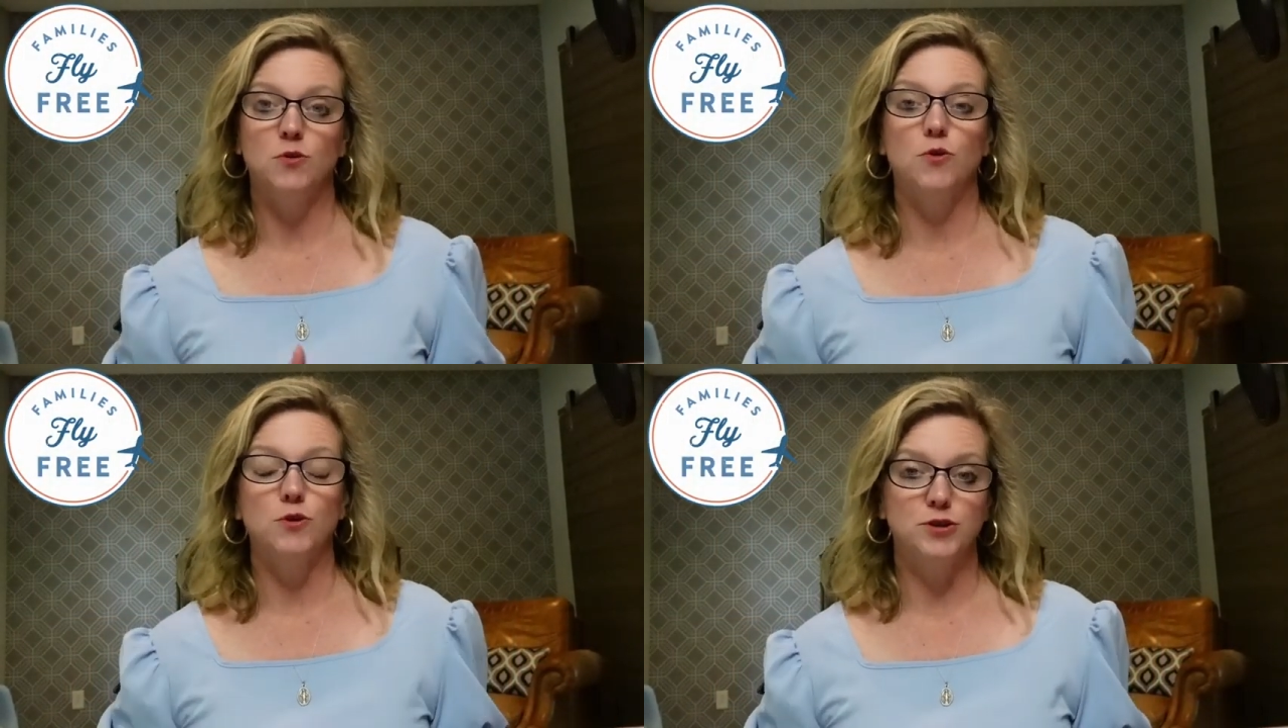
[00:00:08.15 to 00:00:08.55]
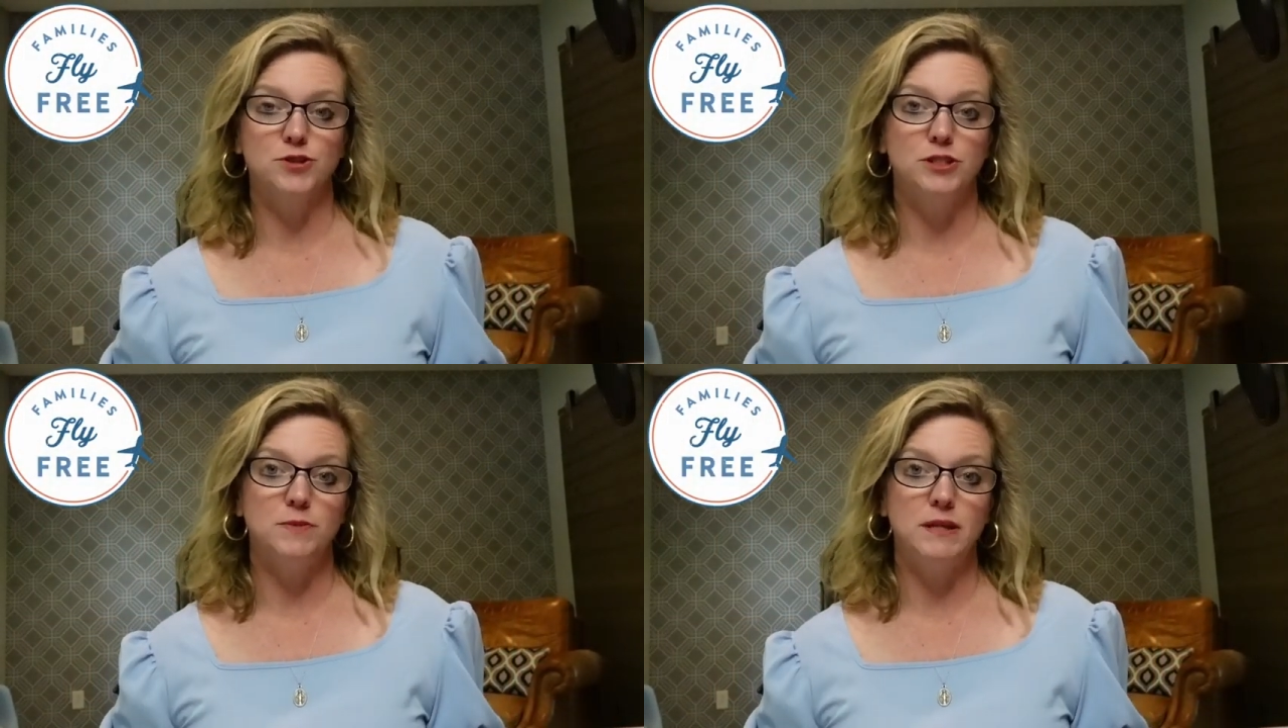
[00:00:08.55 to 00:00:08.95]
order
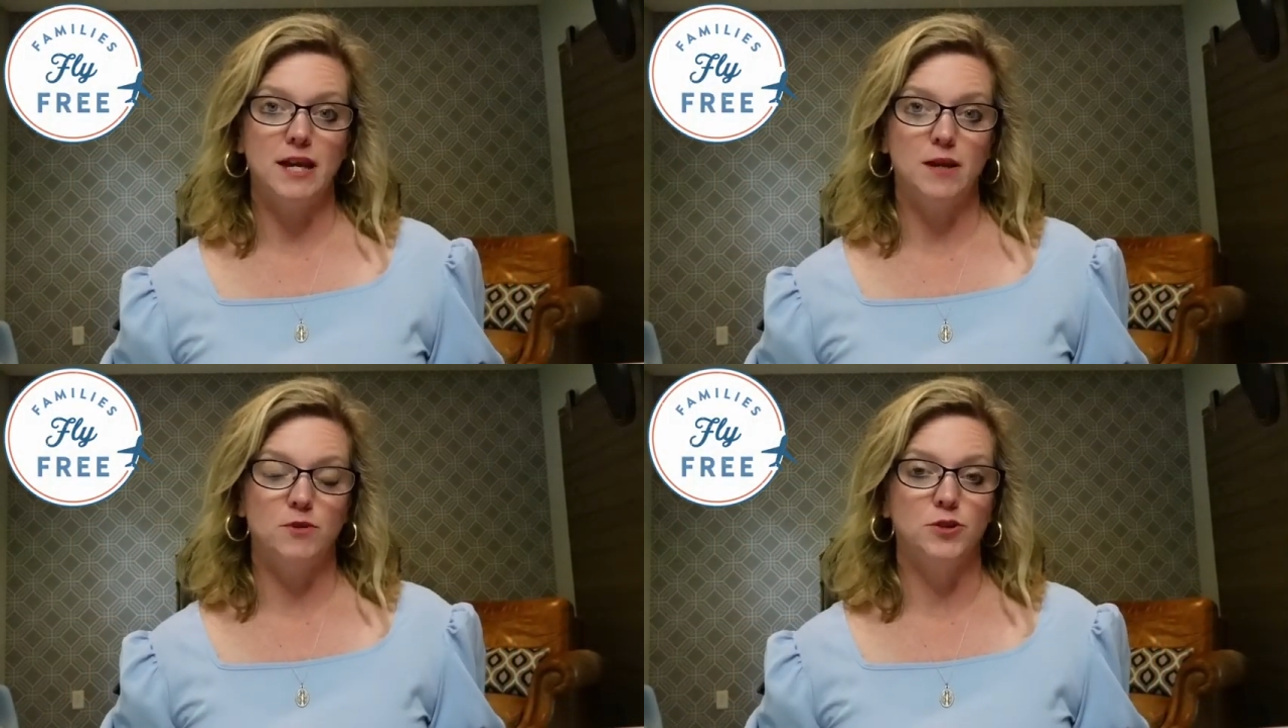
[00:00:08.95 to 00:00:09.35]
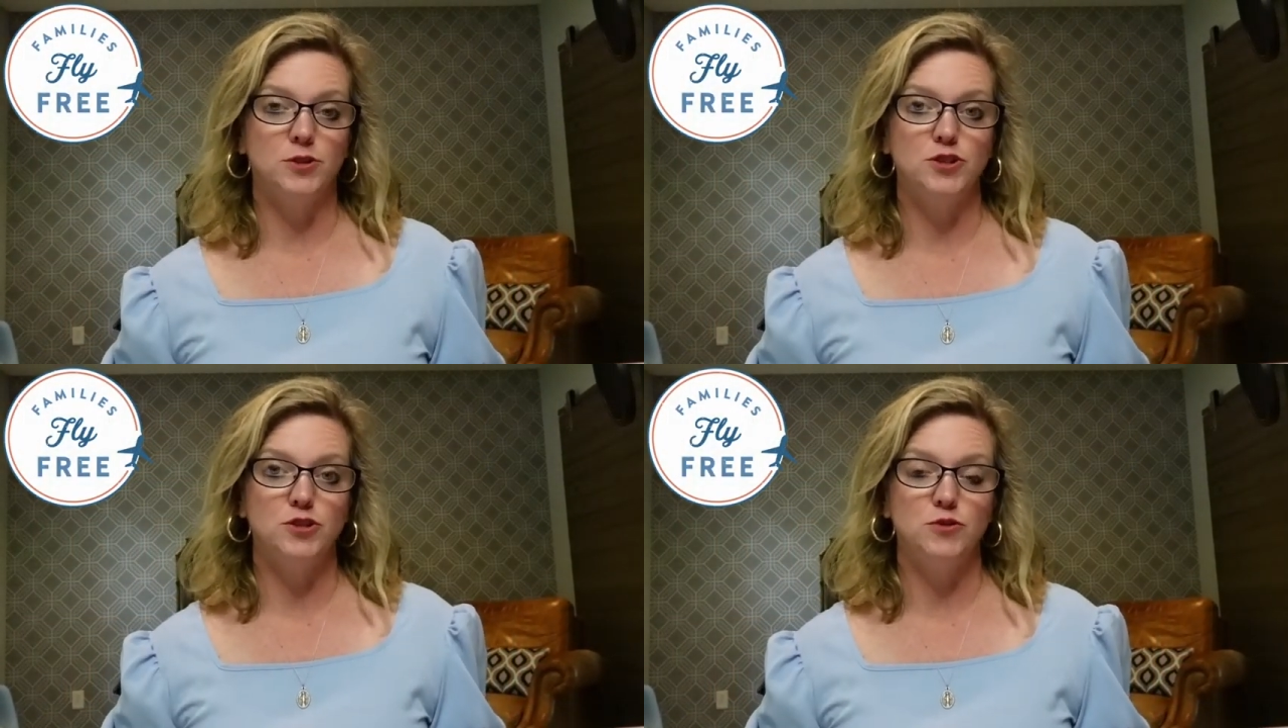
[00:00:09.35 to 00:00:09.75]
to be able
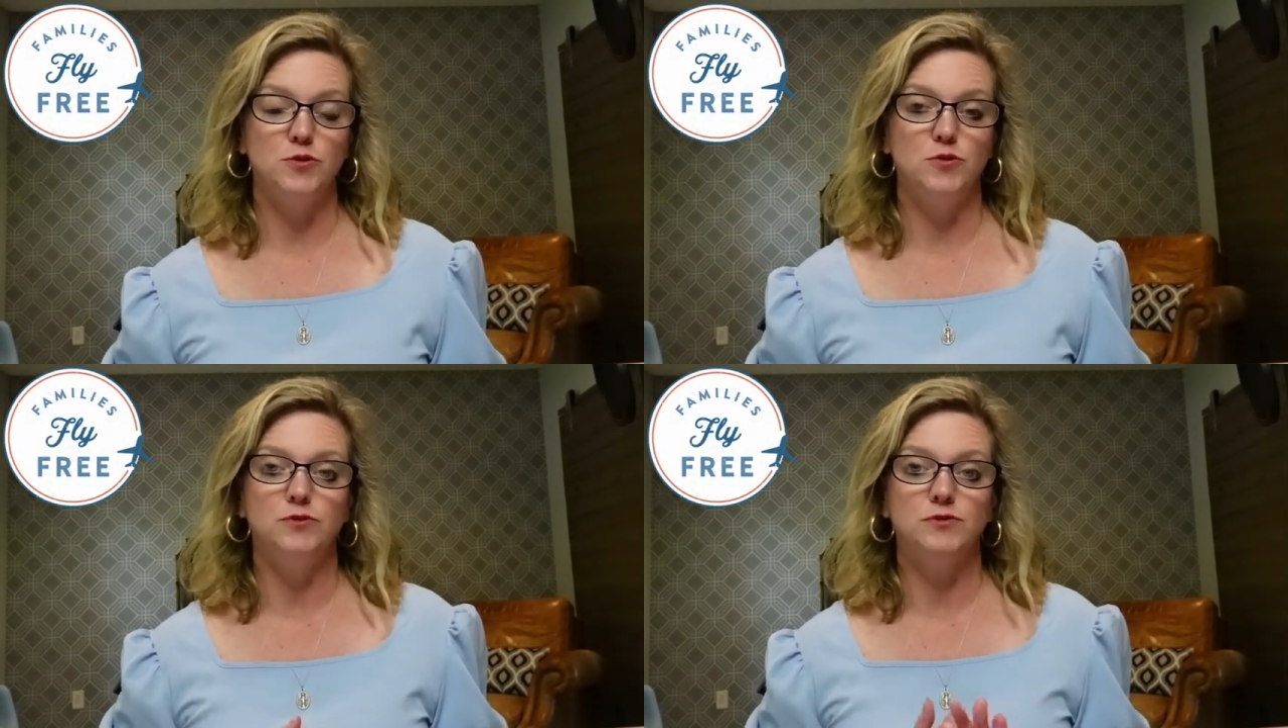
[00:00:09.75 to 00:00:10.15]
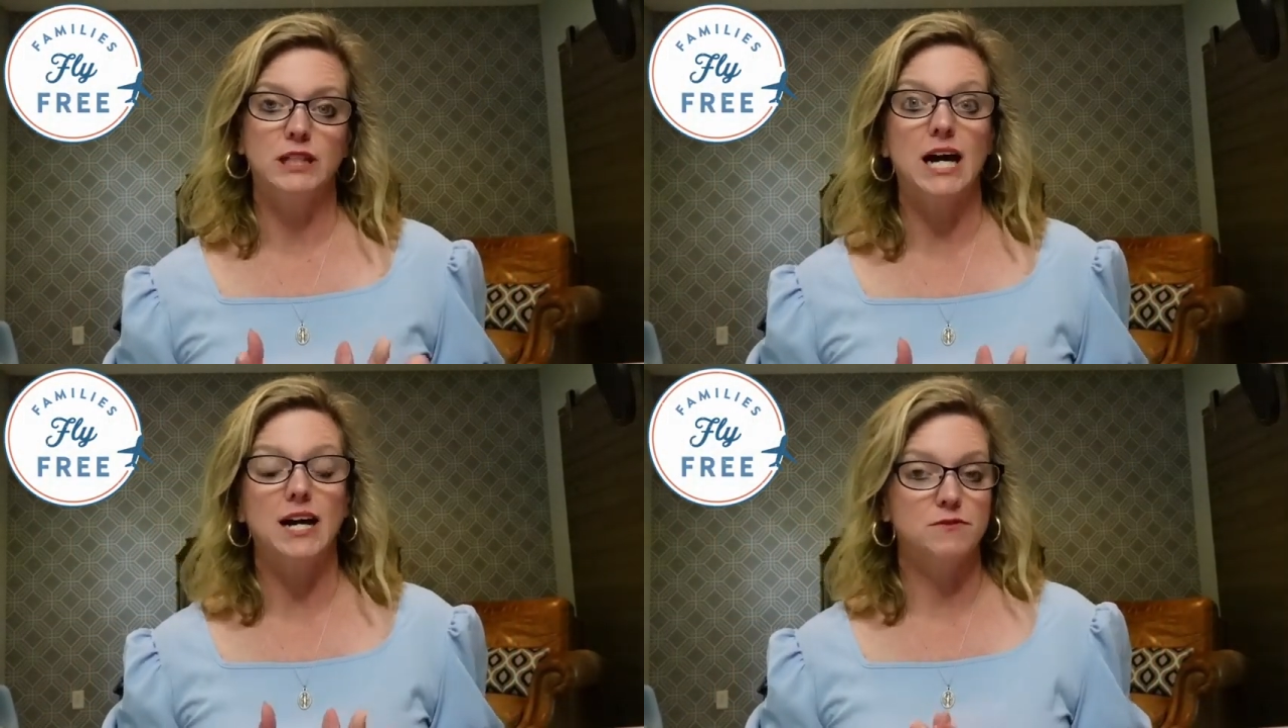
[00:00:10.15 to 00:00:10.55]
to
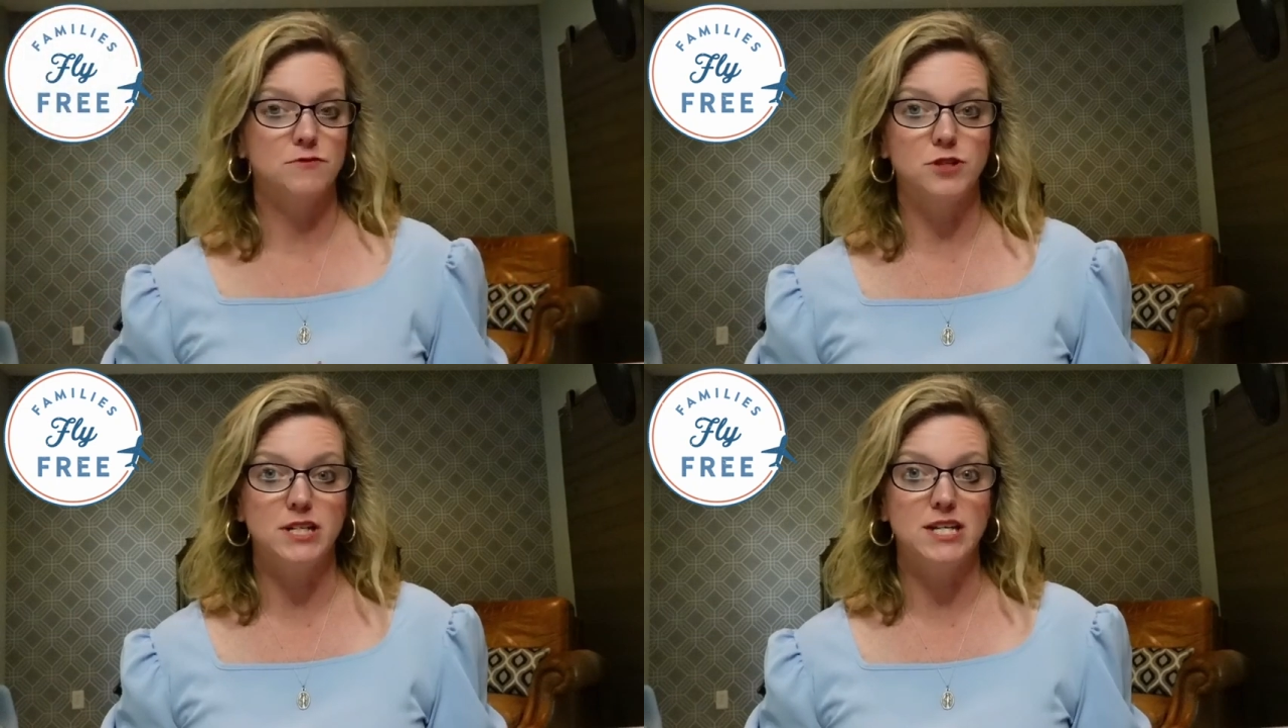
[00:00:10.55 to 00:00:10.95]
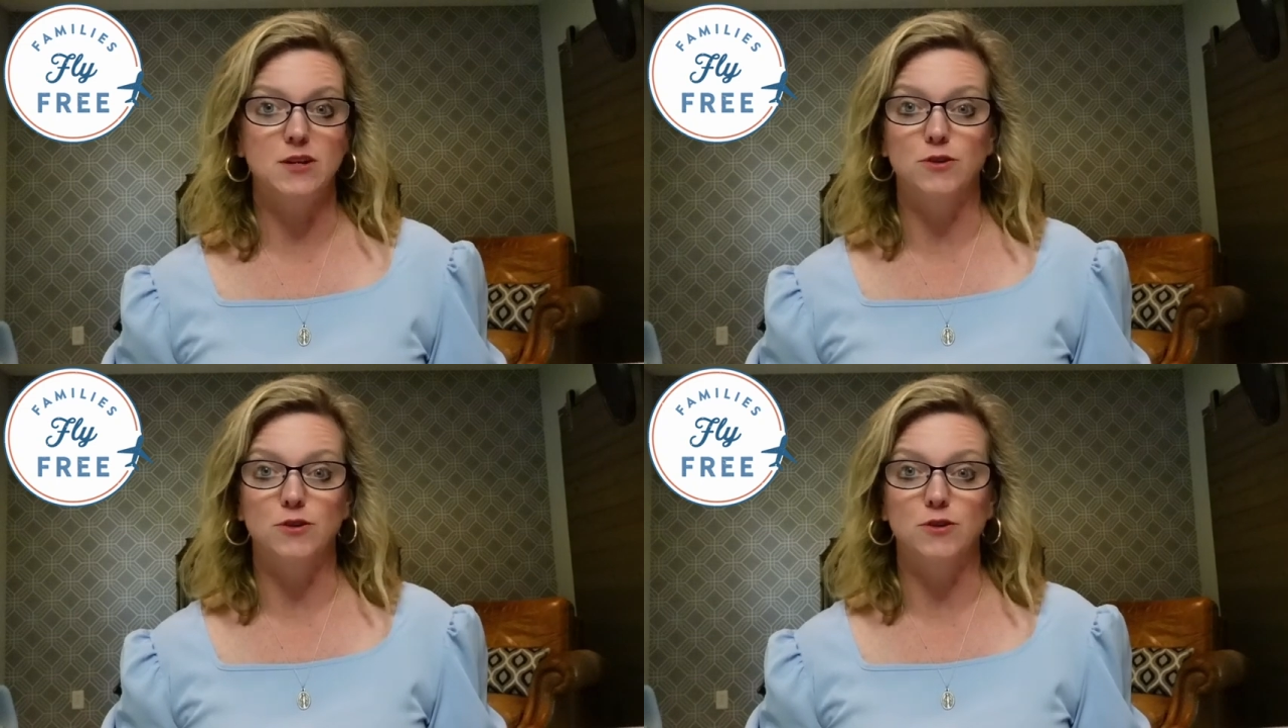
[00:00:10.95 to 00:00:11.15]
fly free